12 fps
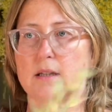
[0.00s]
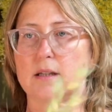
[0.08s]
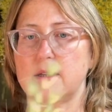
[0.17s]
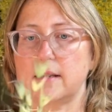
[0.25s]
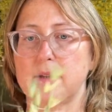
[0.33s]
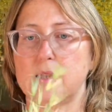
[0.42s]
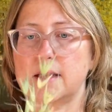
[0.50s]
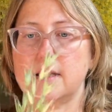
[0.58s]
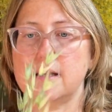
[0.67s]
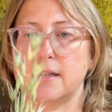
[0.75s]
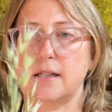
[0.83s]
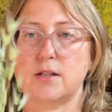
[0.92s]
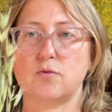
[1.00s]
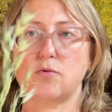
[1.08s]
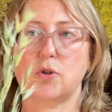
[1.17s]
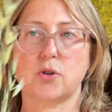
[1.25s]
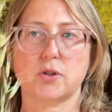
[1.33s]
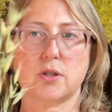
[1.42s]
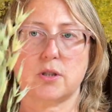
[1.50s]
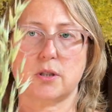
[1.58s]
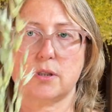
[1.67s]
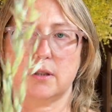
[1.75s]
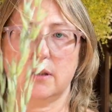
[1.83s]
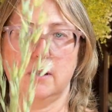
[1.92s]
these rods
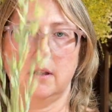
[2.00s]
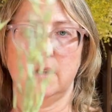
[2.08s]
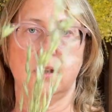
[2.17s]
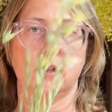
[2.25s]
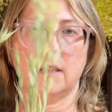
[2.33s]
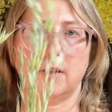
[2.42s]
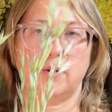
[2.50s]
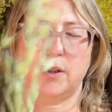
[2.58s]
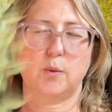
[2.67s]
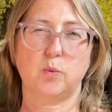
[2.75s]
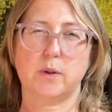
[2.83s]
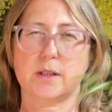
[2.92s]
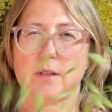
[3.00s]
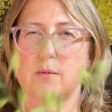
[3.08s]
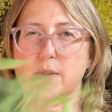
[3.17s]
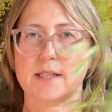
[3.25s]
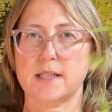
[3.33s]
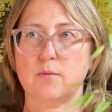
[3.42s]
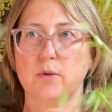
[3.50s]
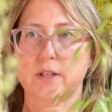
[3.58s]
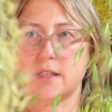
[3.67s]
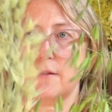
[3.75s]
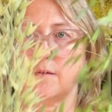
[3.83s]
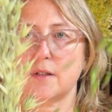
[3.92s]
going upwards. So we'll see what the
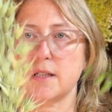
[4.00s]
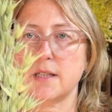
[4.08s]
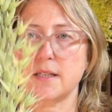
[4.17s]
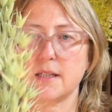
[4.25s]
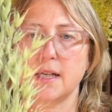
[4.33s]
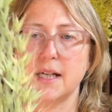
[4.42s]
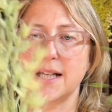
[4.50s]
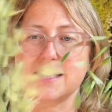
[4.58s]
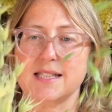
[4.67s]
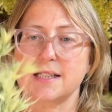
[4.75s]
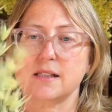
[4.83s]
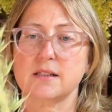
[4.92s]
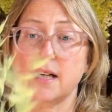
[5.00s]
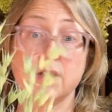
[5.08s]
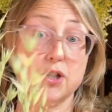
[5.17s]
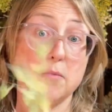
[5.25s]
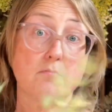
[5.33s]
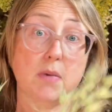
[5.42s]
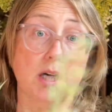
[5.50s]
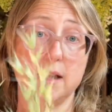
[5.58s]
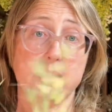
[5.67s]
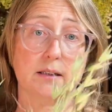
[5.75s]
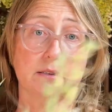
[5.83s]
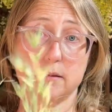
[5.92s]
difference is. Still, I don't mind
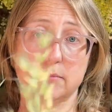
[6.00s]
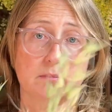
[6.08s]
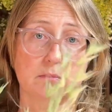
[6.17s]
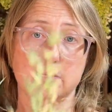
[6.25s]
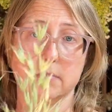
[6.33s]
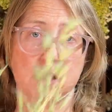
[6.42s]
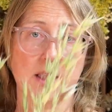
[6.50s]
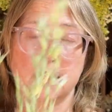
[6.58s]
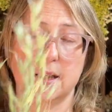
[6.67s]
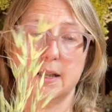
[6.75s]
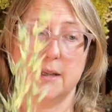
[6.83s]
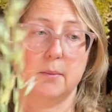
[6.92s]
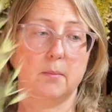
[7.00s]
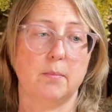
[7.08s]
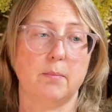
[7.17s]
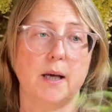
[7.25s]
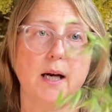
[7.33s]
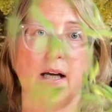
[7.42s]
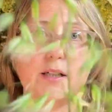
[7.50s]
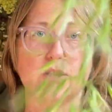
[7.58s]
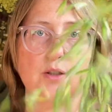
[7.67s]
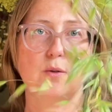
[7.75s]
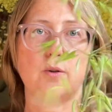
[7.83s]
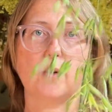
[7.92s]
them, but I
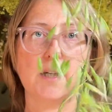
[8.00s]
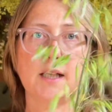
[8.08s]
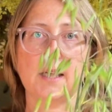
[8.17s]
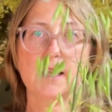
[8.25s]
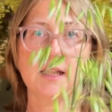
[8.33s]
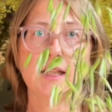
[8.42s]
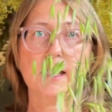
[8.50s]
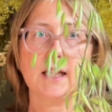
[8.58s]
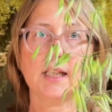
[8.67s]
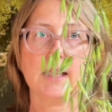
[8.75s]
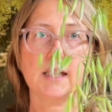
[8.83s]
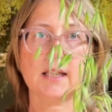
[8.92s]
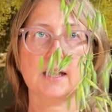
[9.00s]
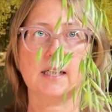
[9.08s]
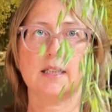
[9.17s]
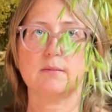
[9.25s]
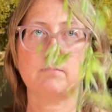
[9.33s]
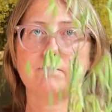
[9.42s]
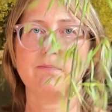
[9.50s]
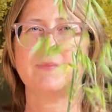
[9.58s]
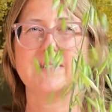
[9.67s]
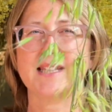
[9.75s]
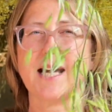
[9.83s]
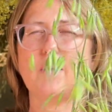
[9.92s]
do quite like it like that.
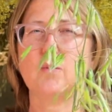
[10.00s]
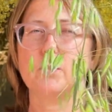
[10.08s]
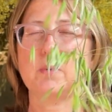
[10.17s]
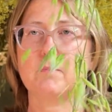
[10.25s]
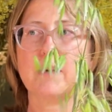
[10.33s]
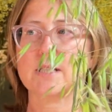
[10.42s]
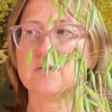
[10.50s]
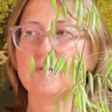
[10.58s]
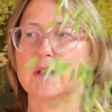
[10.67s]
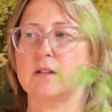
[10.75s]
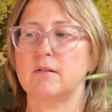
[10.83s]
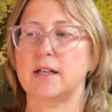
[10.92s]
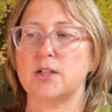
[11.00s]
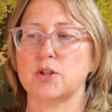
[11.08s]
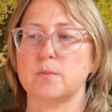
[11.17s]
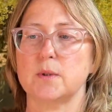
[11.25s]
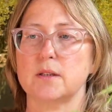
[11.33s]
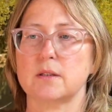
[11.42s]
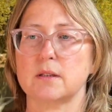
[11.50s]
That would be better in an arrangement